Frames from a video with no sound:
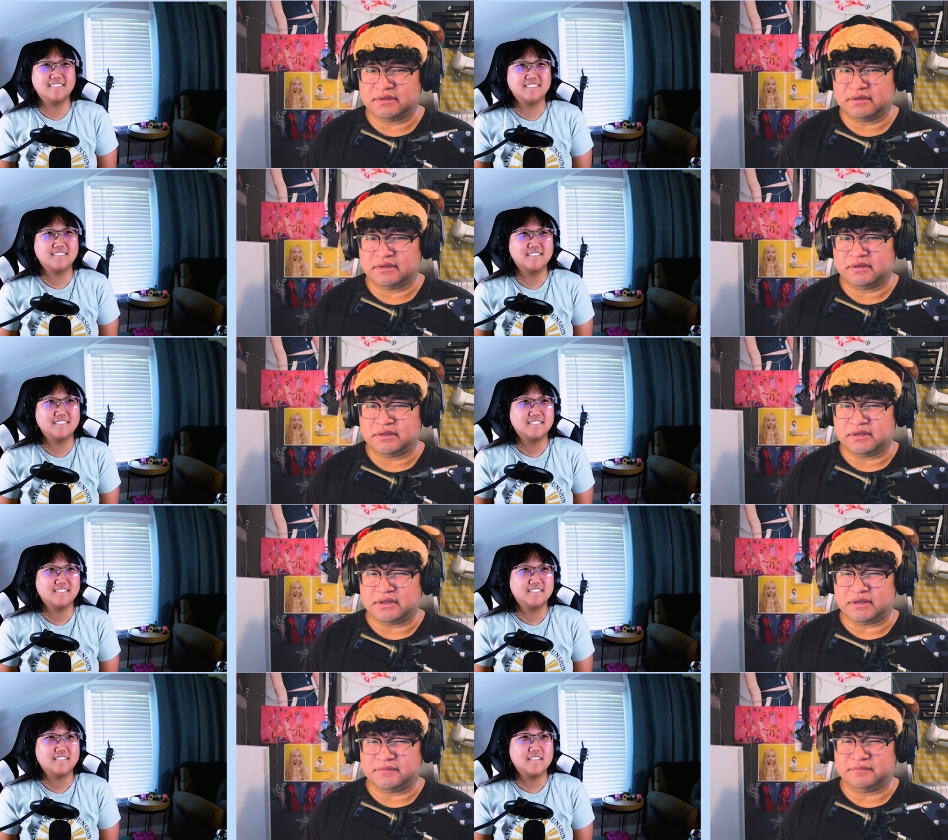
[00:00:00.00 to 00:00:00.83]

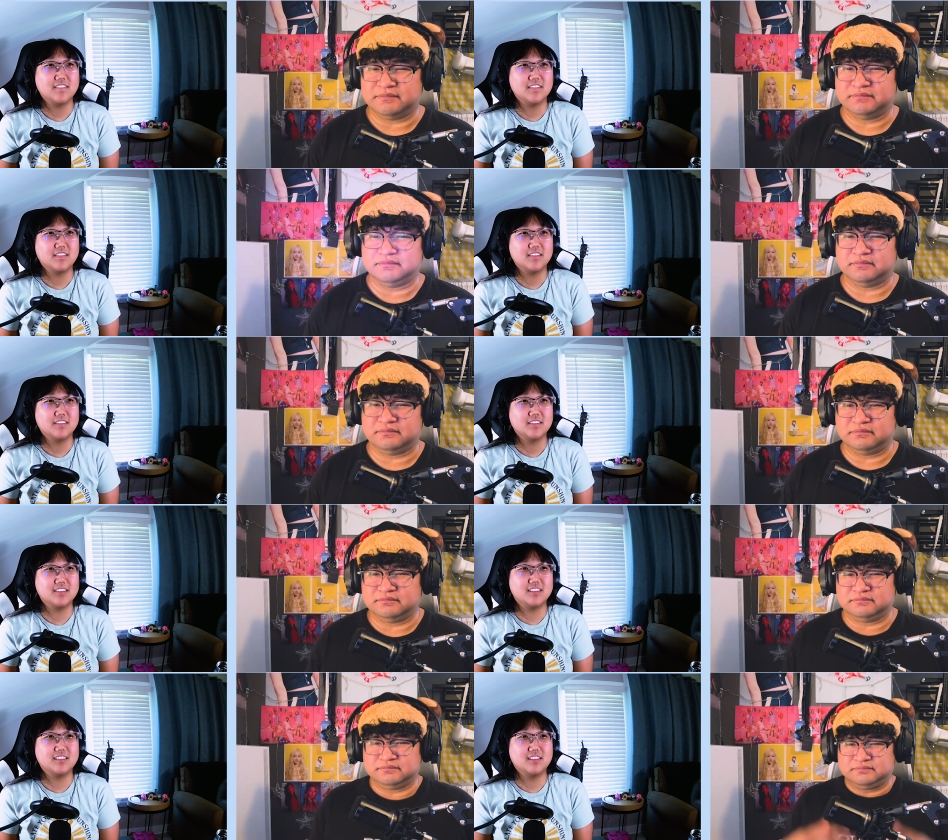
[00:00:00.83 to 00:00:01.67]

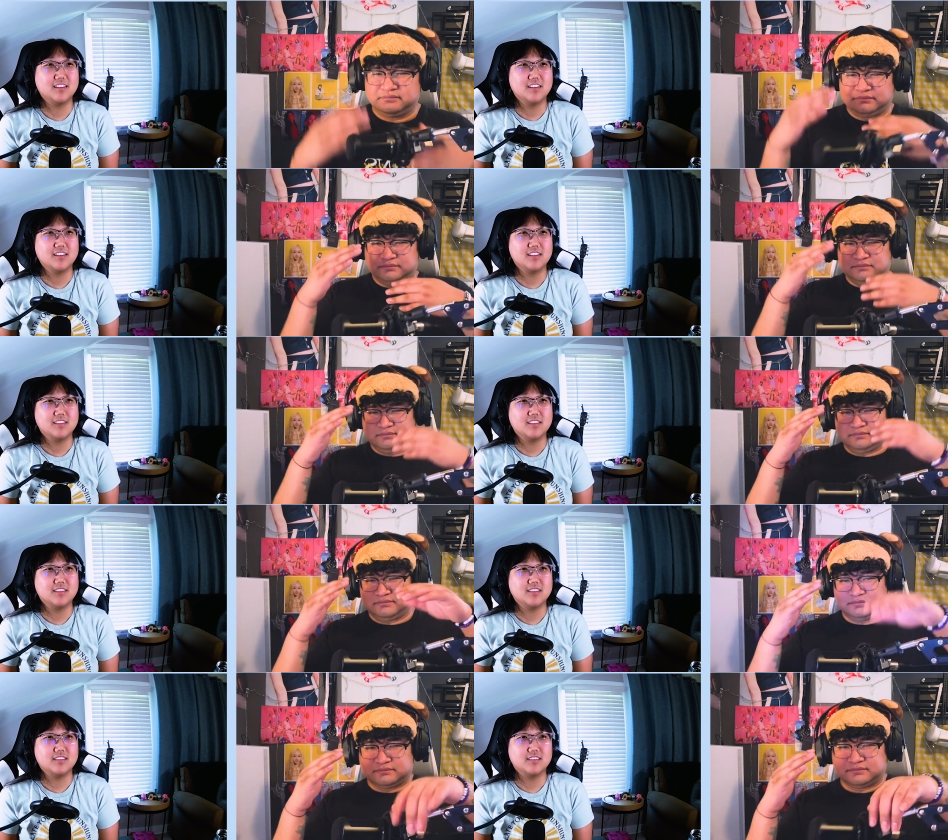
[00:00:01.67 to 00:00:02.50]

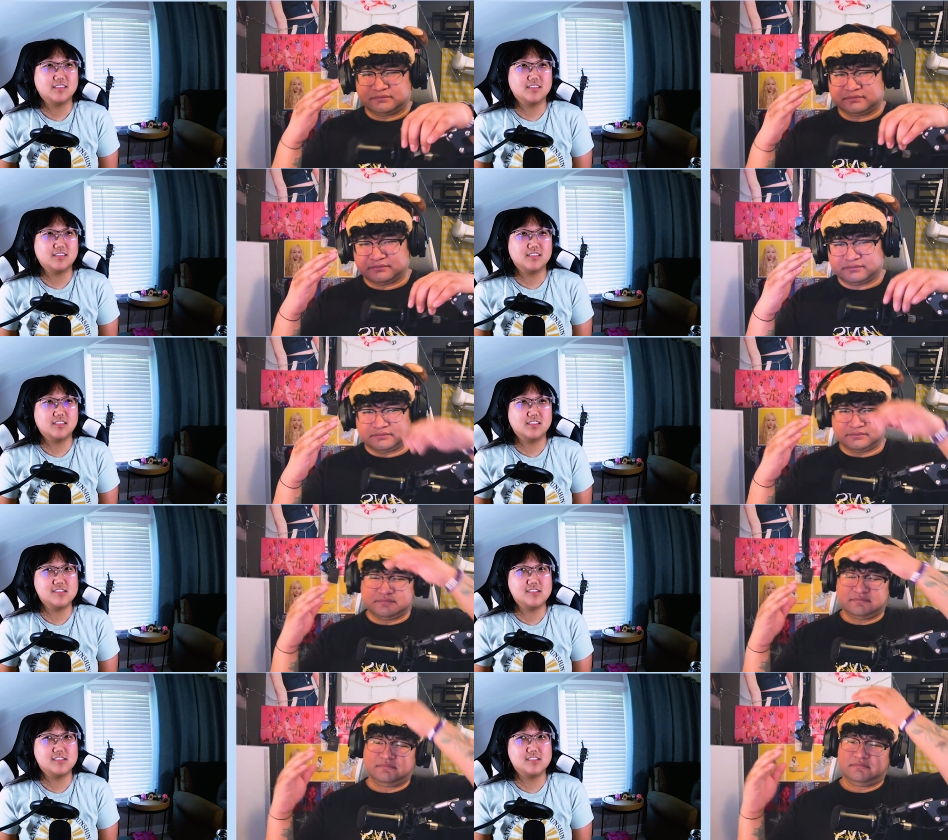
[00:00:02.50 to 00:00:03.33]

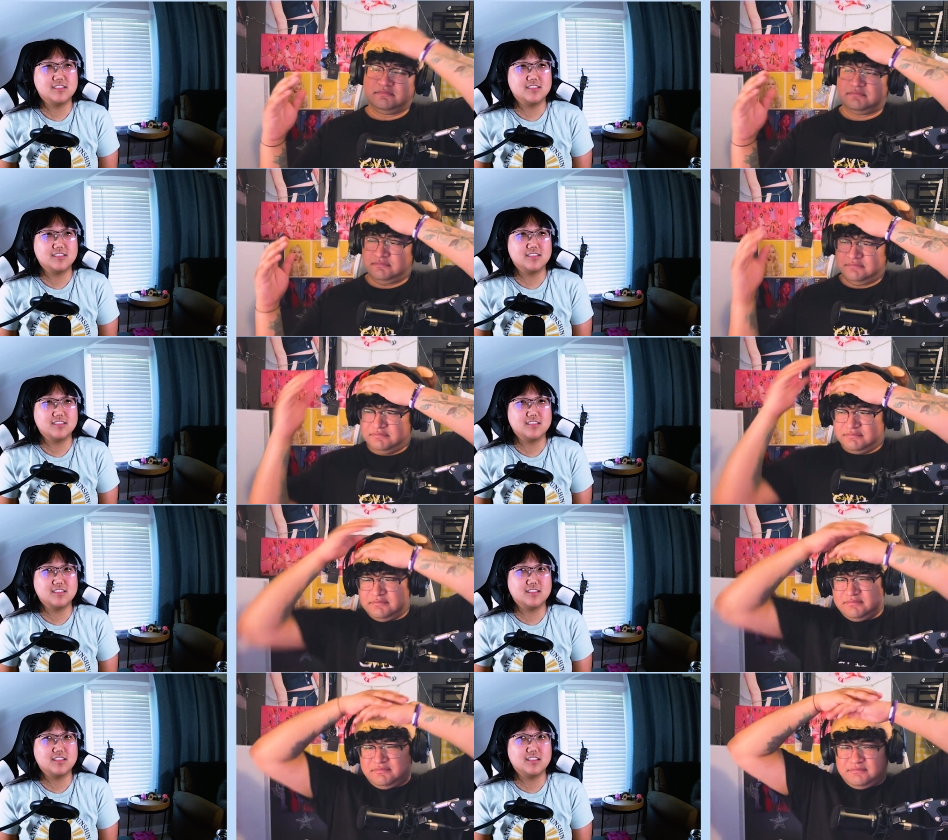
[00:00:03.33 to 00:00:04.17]

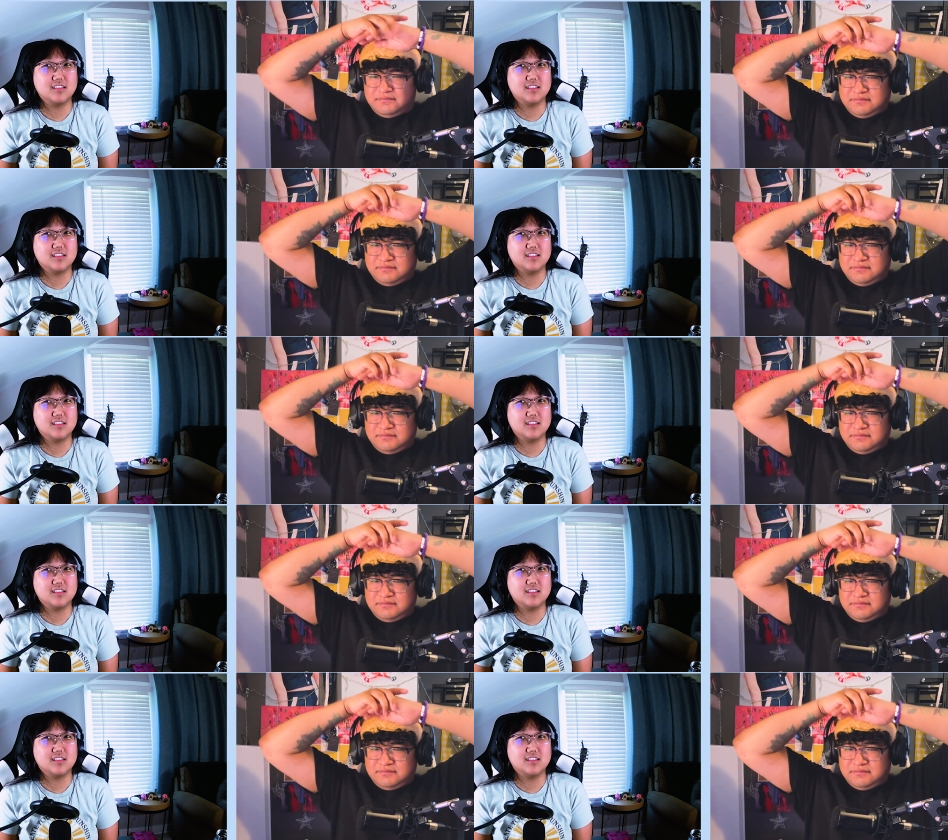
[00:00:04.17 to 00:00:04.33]
Nothing is said.